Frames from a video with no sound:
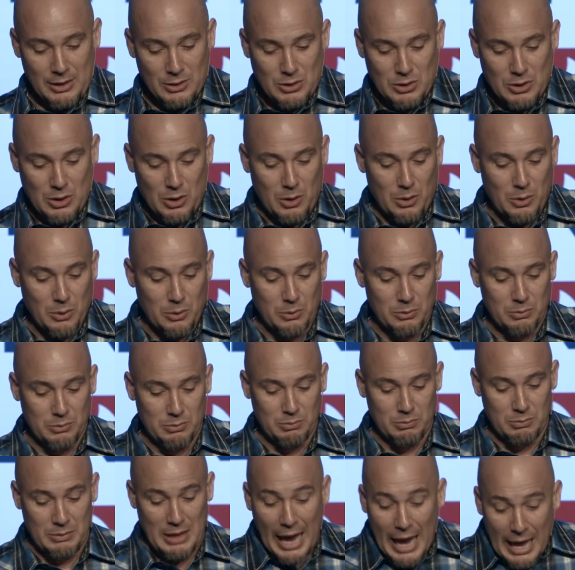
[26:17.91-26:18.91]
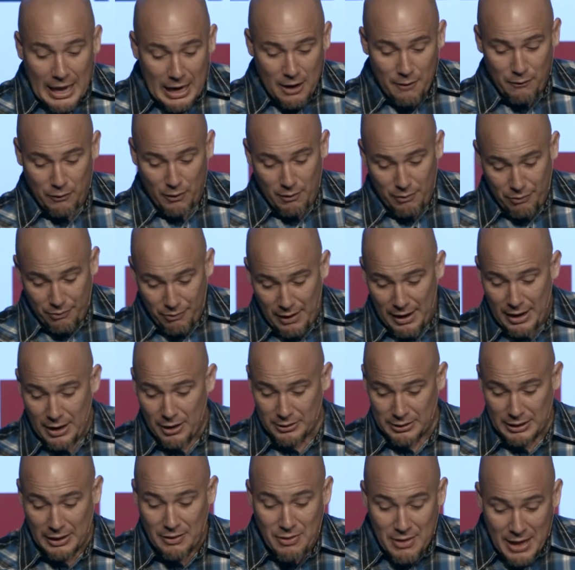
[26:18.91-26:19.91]
so that effort
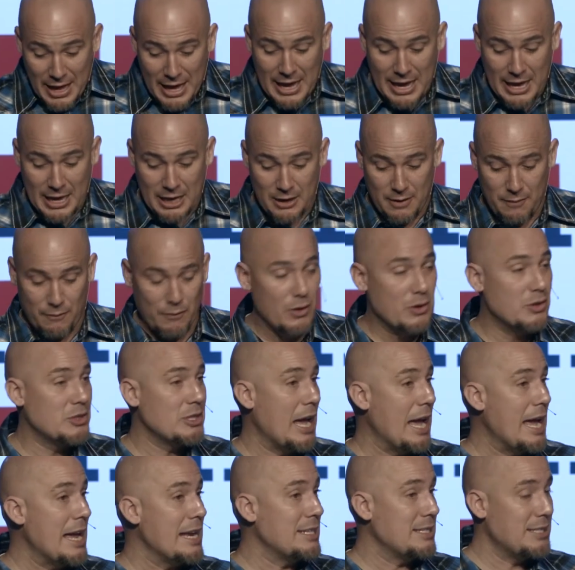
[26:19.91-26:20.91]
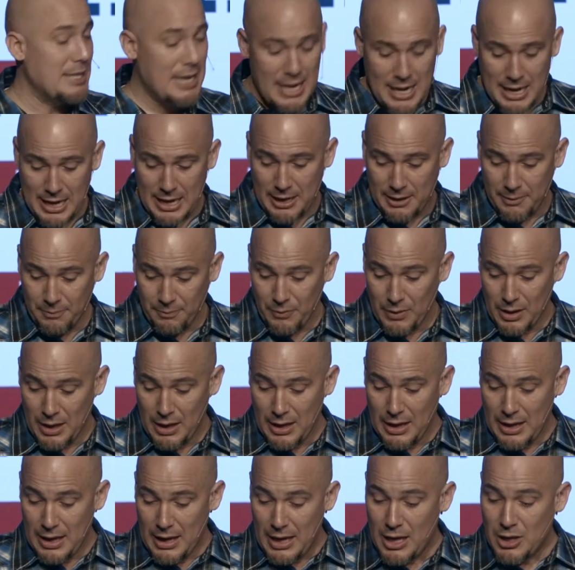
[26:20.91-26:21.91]
failed. And then in verse 18,
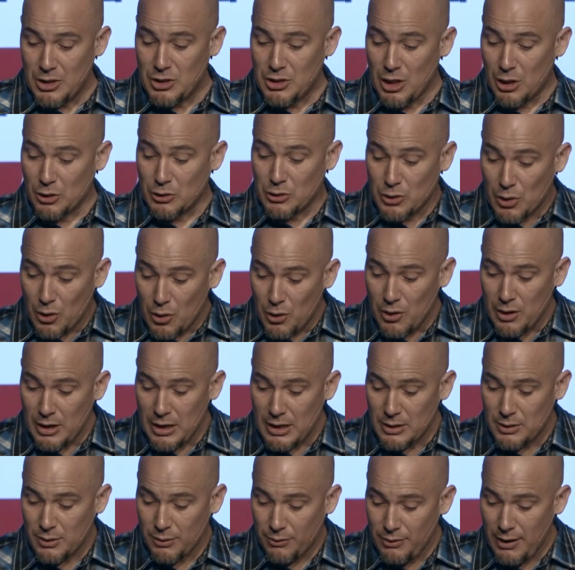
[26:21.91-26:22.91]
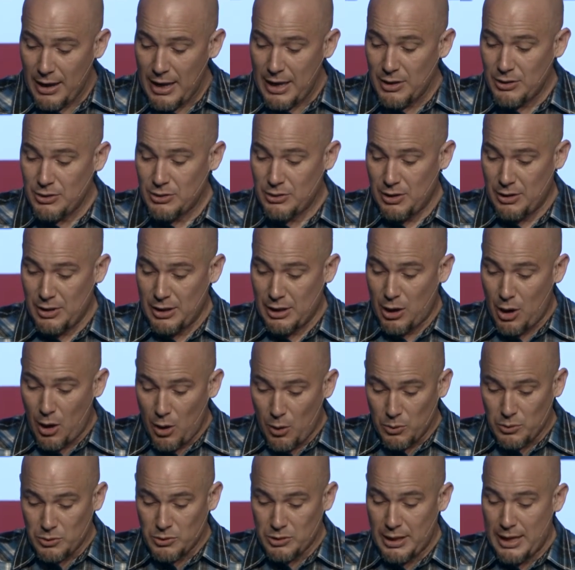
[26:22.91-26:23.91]
he shall turn his face to the
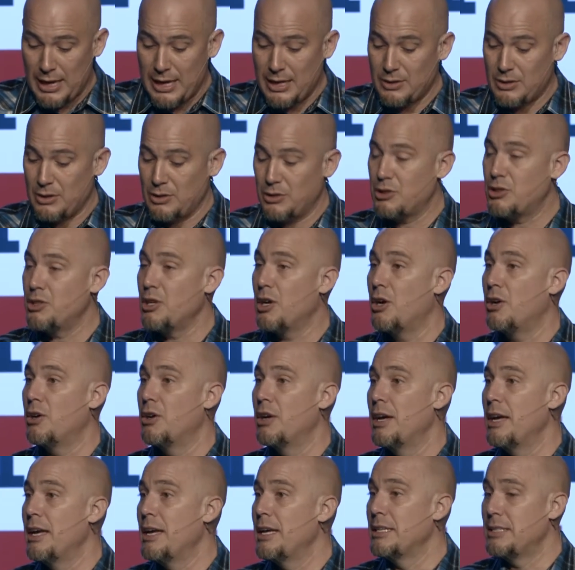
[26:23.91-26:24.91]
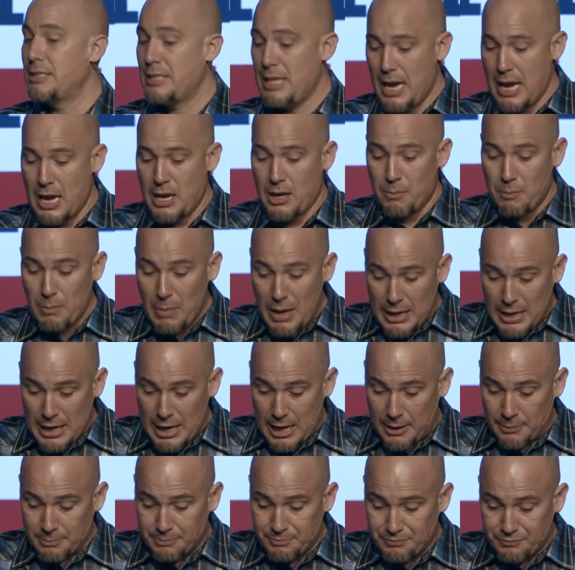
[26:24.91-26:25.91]
coastlands and shall take
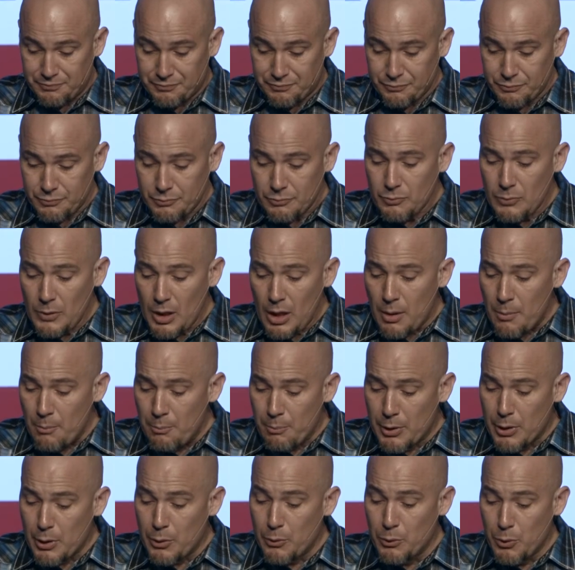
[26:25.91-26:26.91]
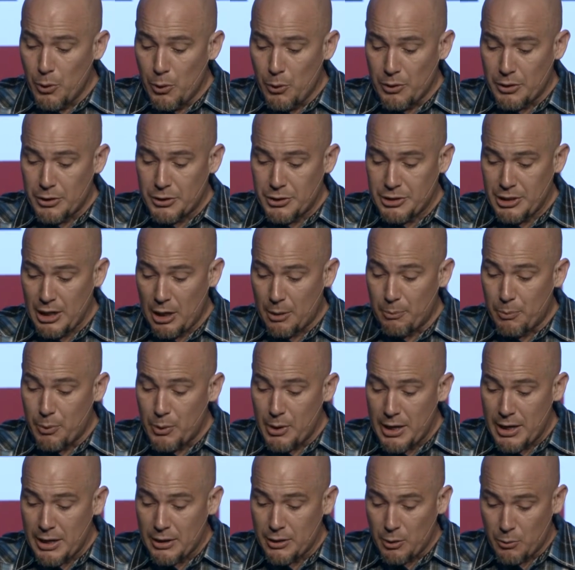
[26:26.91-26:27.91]
many. But a ruler shall
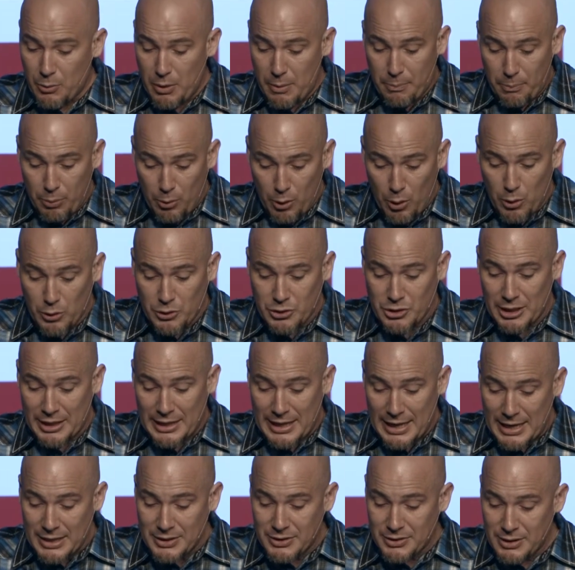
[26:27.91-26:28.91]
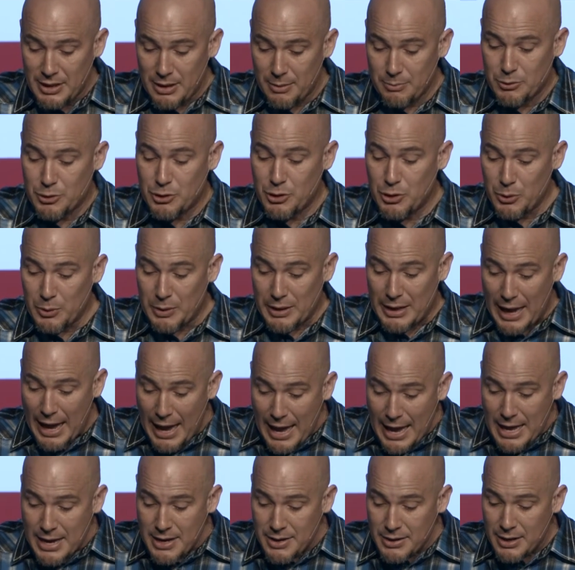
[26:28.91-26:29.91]
bring the reproach against them to an
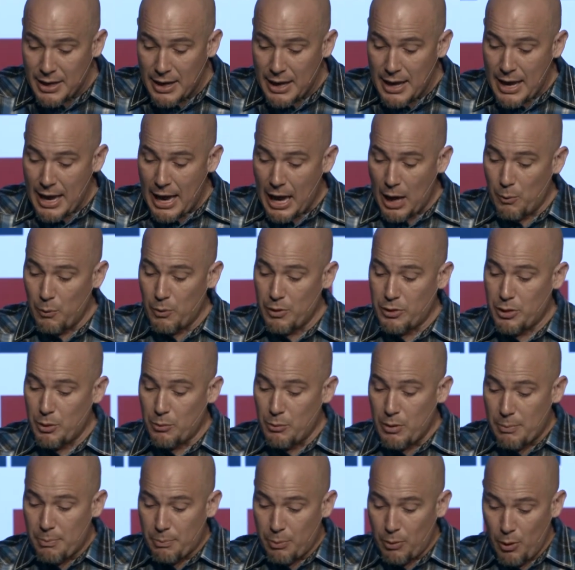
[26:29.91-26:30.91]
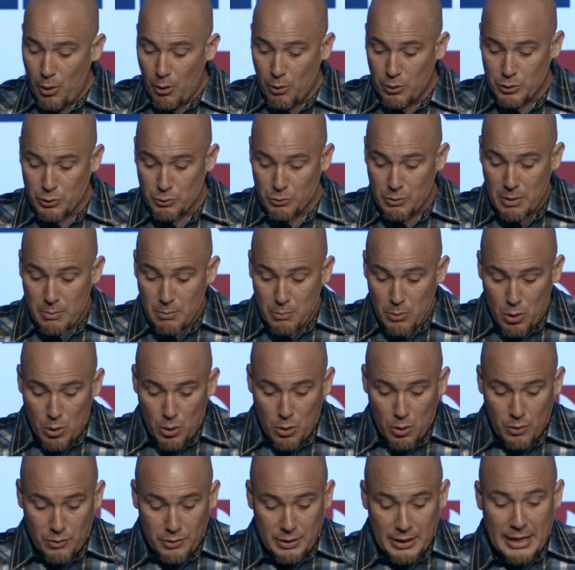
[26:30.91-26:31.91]
end, and with the reproach
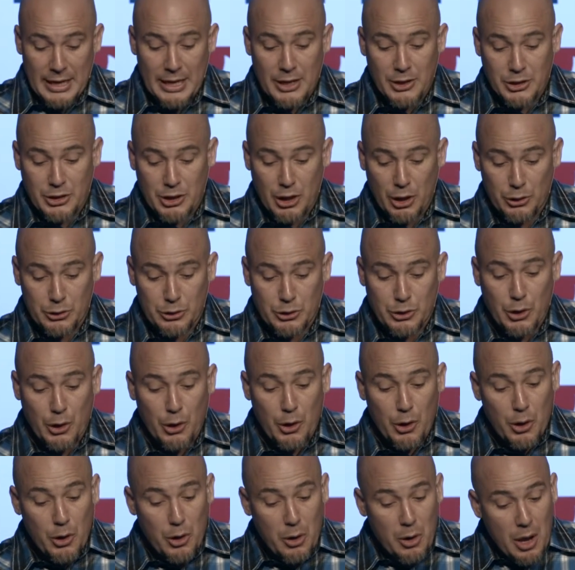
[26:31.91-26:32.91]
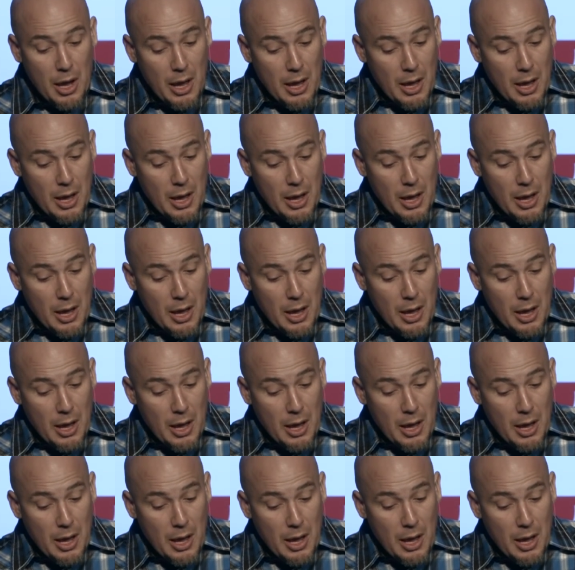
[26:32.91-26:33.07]
removed, he shall turn